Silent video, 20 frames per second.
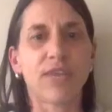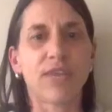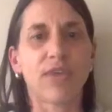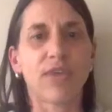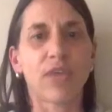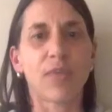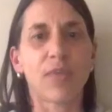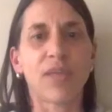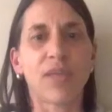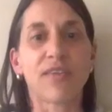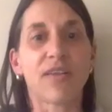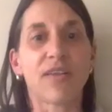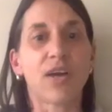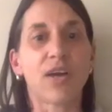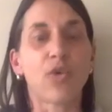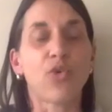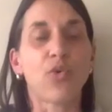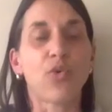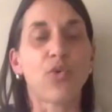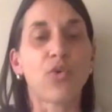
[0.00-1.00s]
recommend, and I
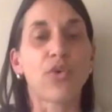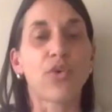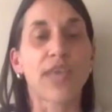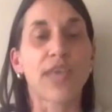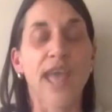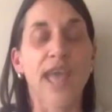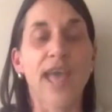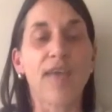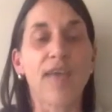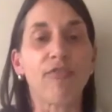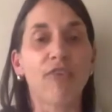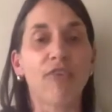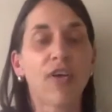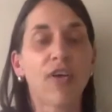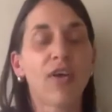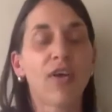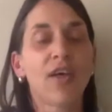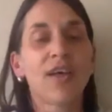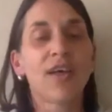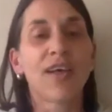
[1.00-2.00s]
already have
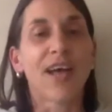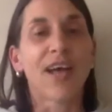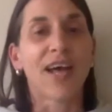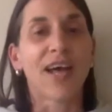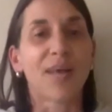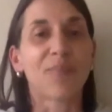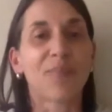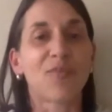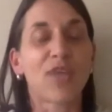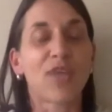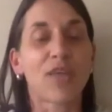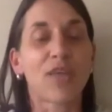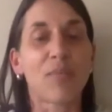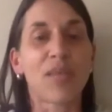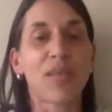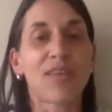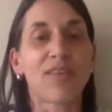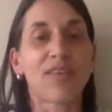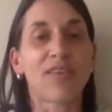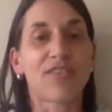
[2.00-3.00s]

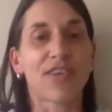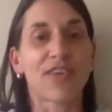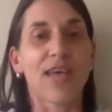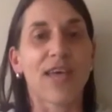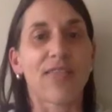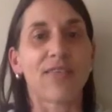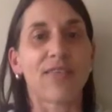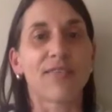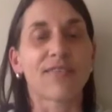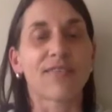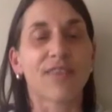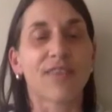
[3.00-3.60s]
recommended to others.